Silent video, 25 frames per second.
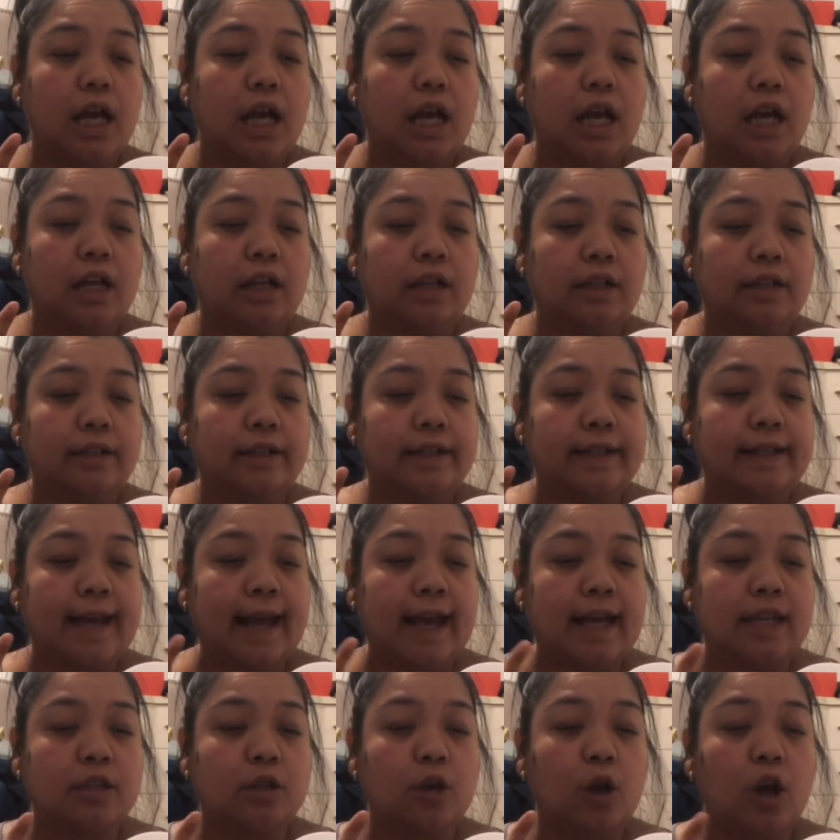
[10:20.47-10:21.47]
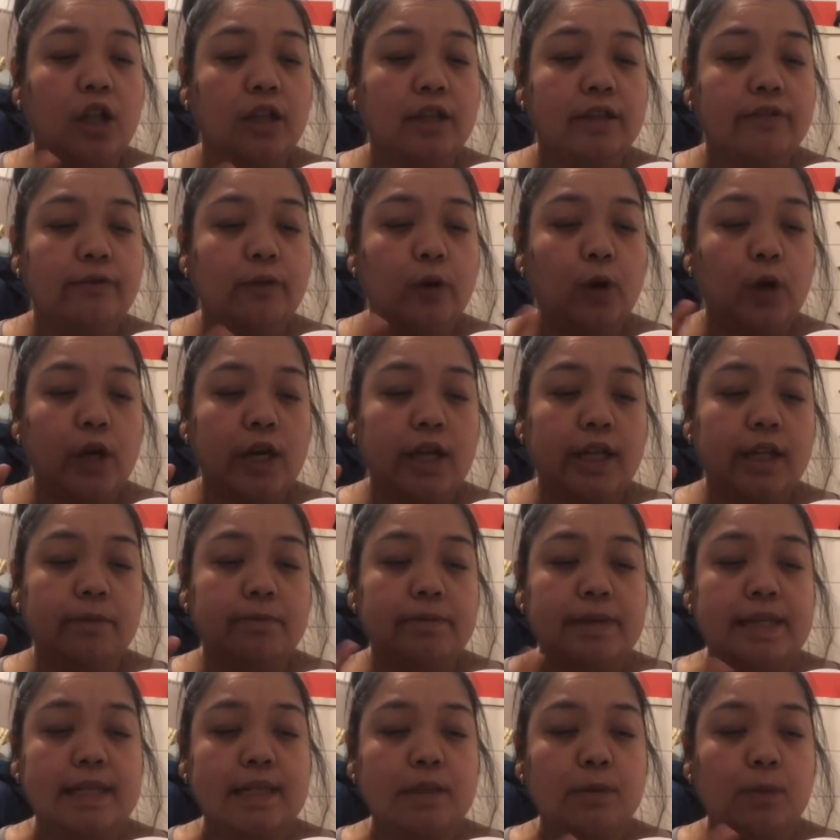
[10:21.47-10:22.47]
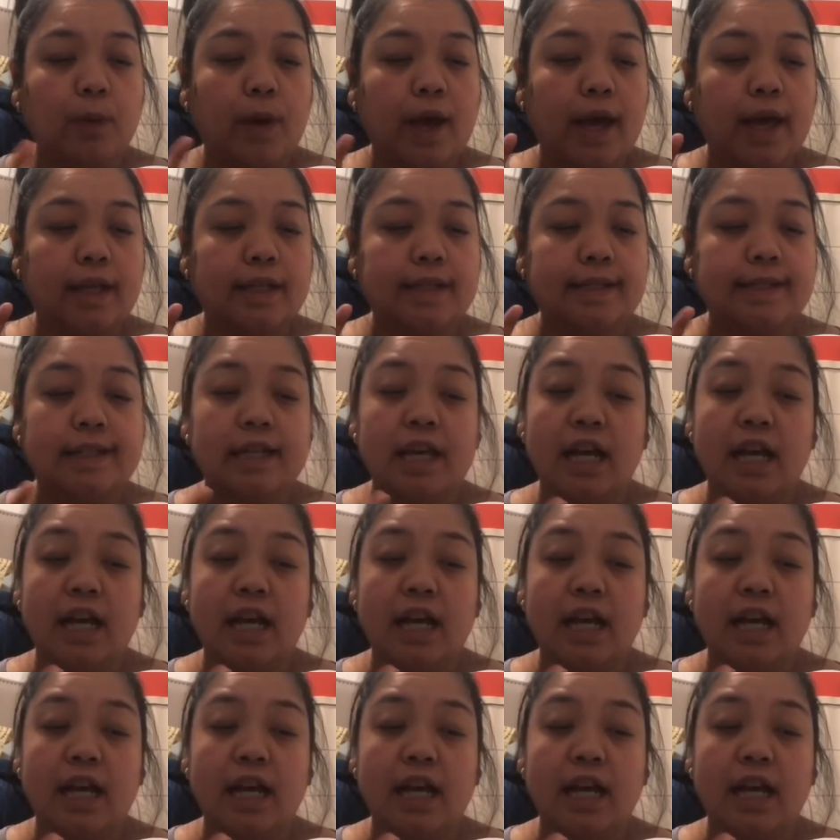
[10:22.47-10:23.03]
uh, it has olive oil beeswax